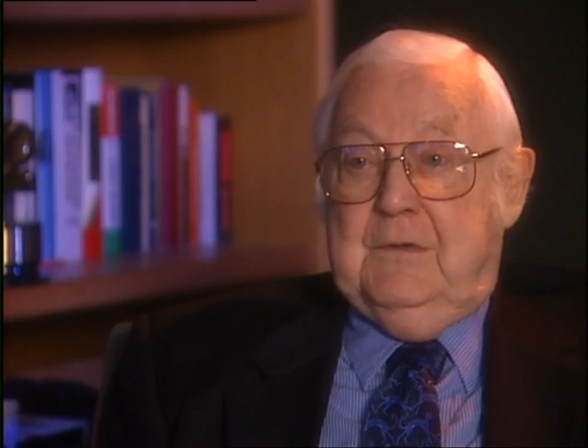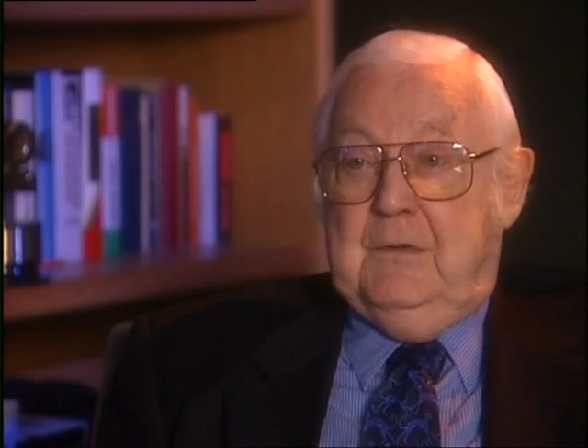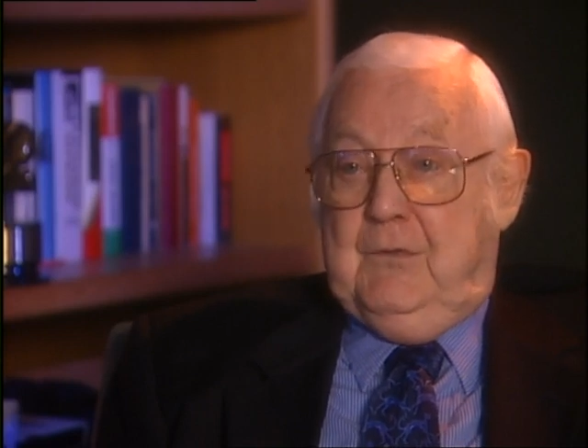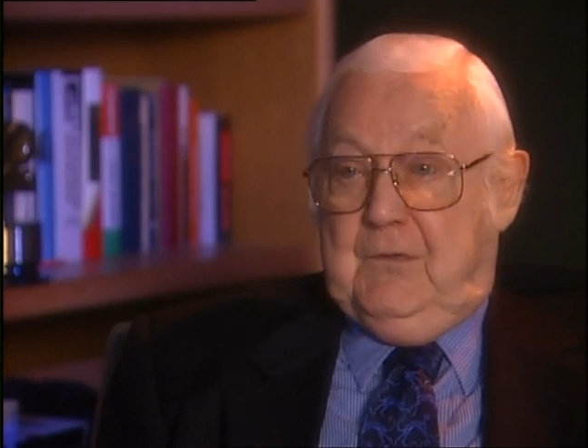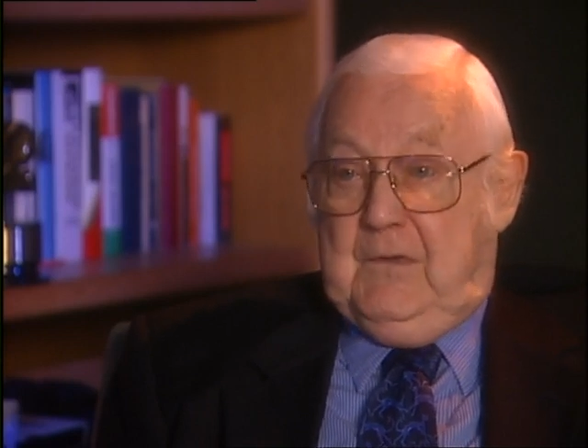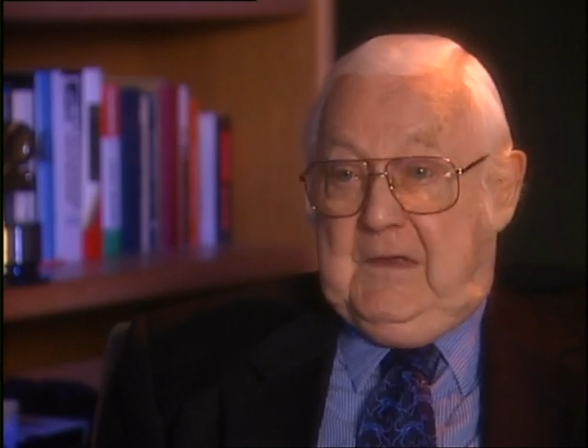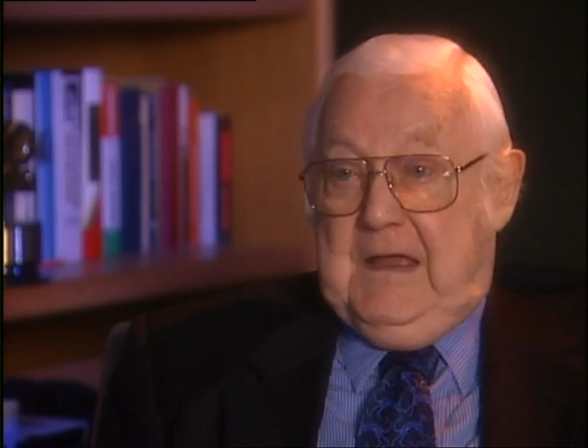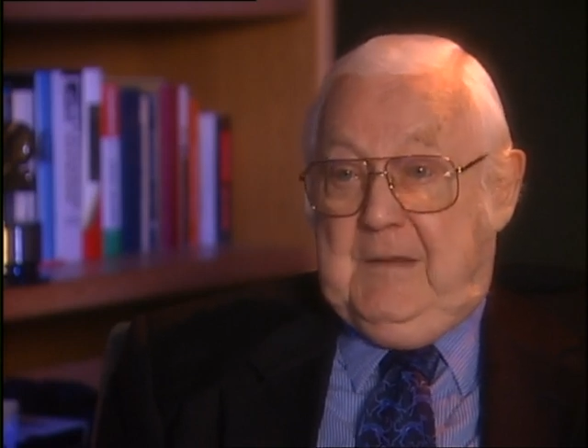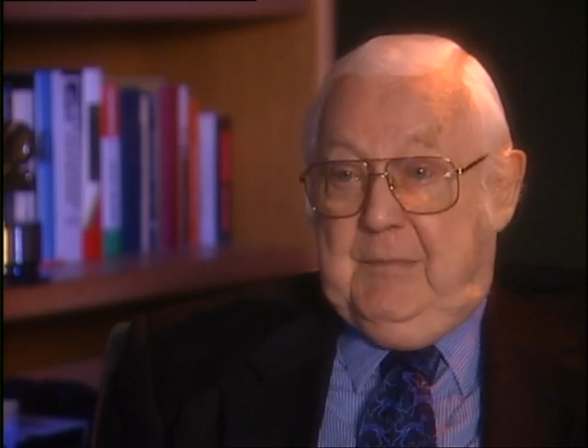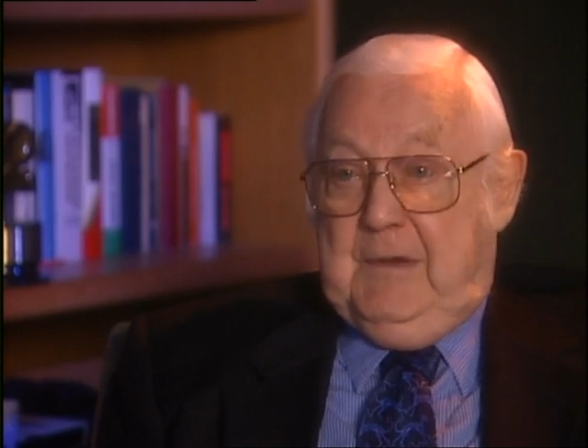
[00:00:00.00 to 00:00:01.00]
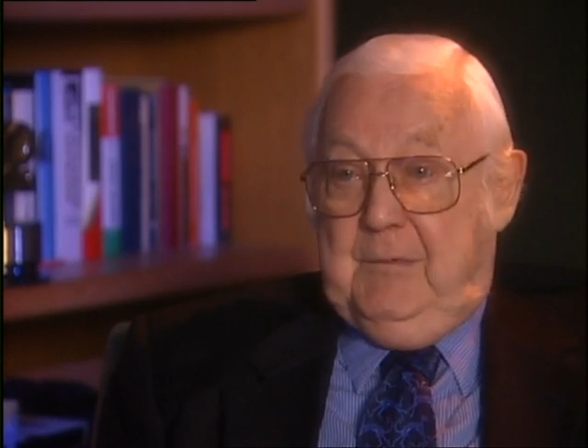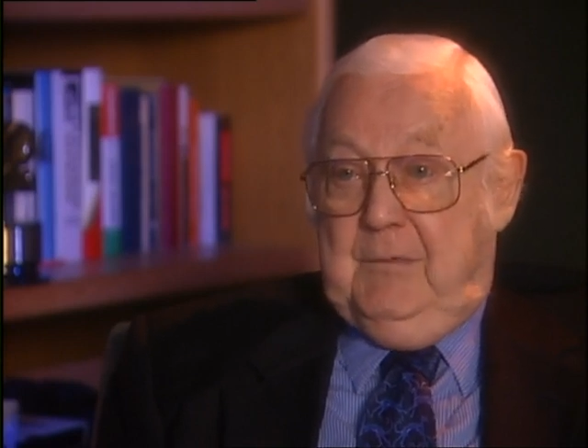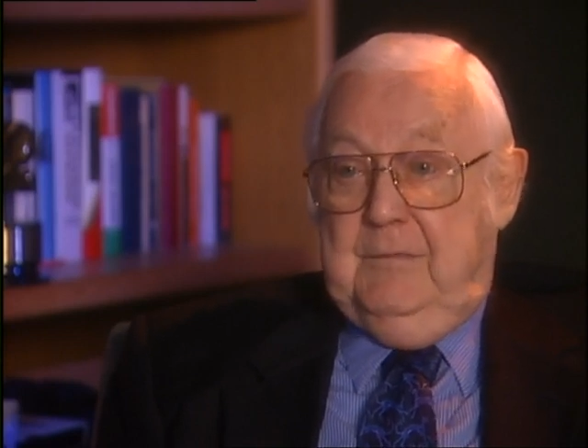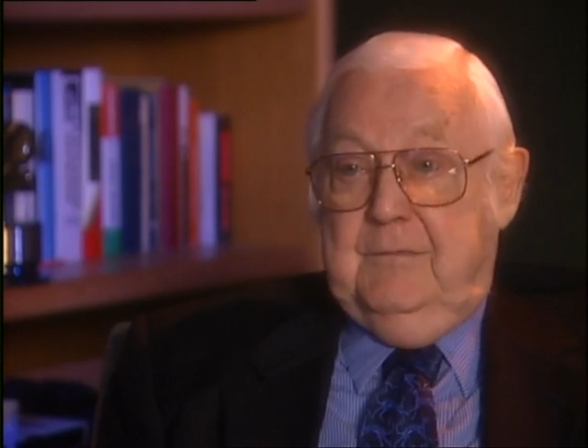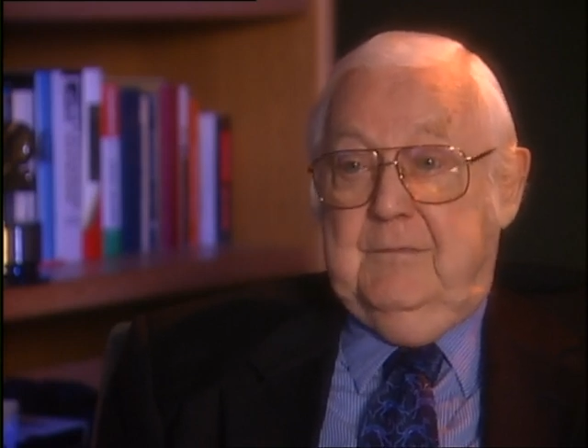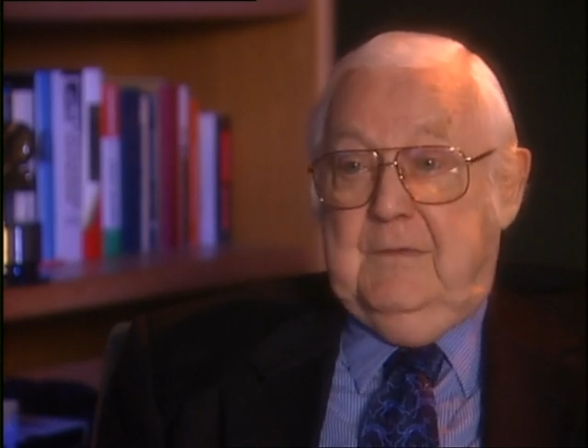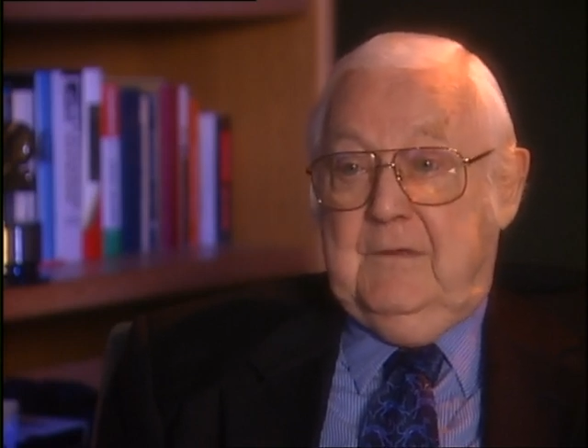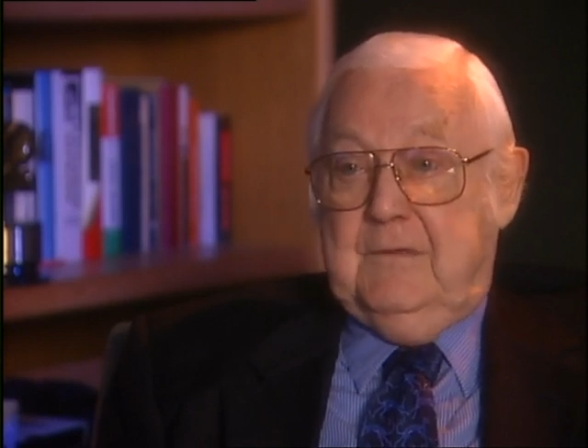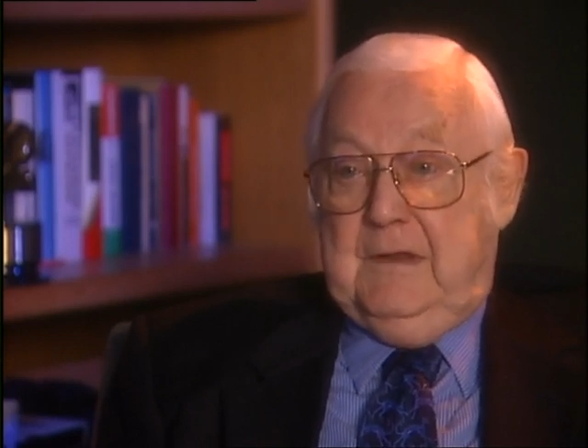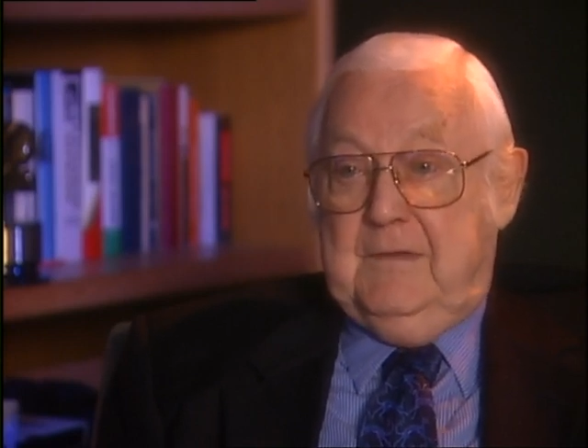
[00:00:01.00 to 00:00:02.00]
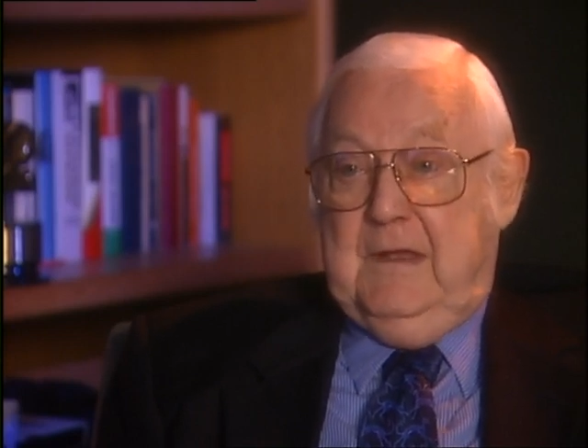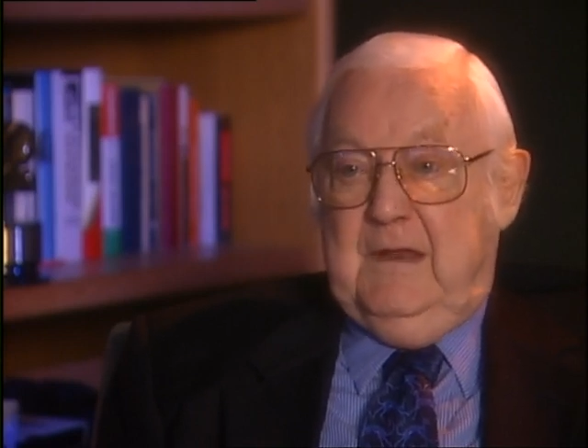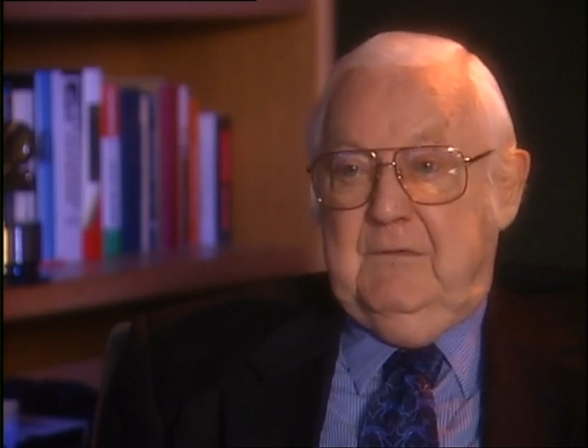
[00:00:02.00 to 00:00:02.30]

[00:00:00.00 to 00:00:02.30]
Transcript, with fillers: Curse of the Cat People, things like that.